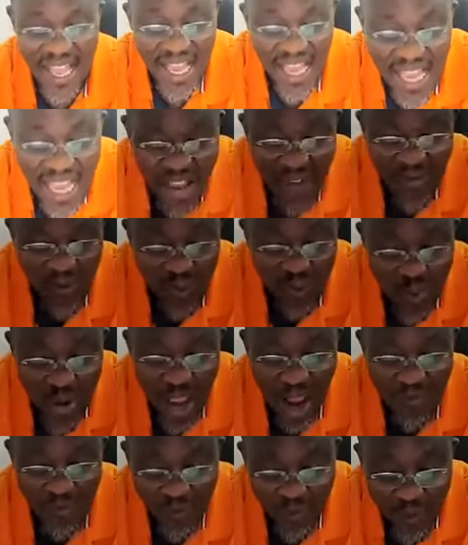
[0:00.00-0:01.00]
If we
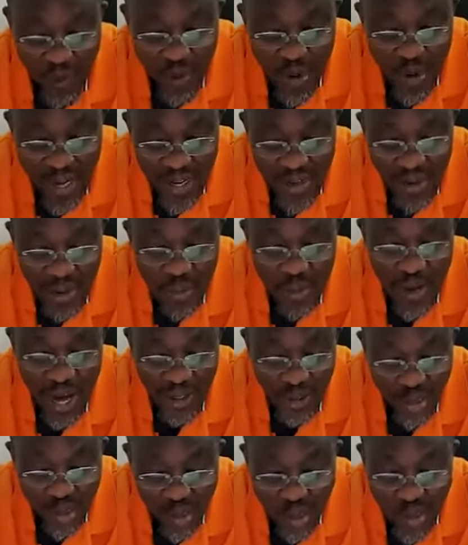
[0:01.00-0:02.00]
are fully, we
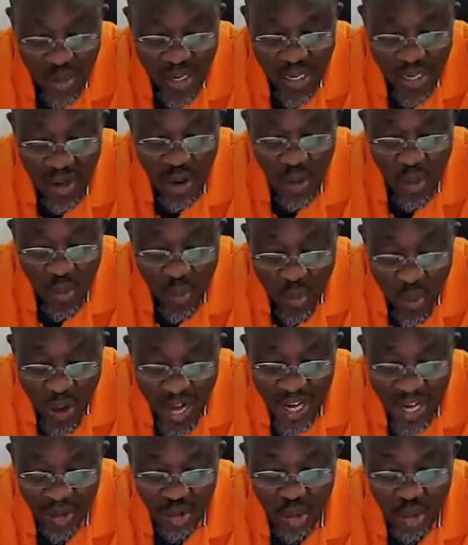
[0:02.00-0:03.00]
are truly
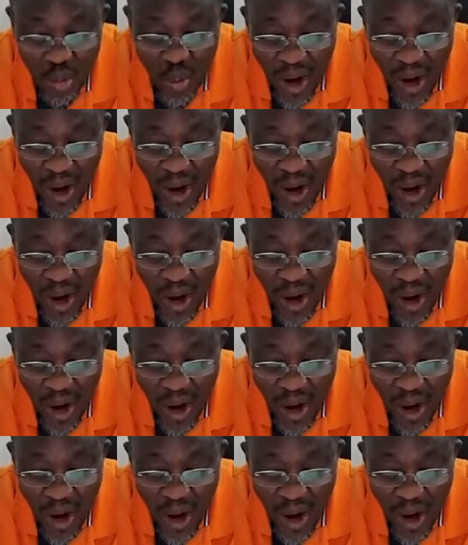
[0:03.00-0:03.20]
willing to